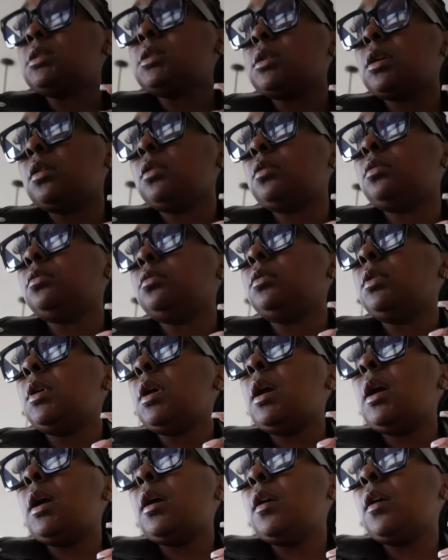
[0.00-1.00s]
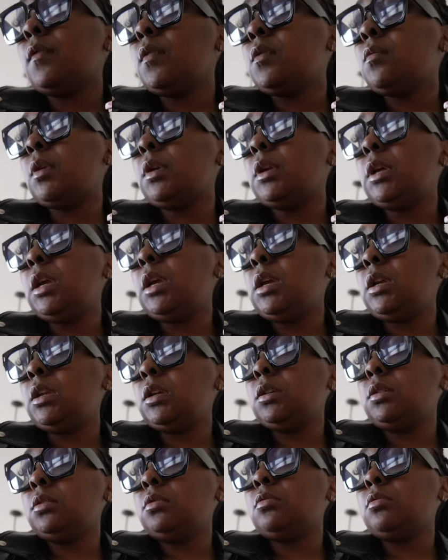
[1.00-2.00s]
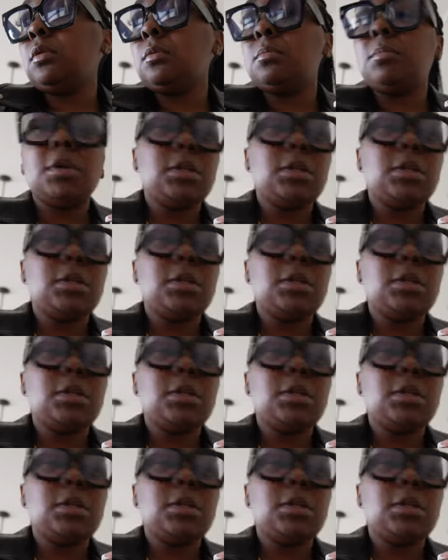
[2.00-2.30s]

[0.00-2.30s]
So however you want to eat it, you can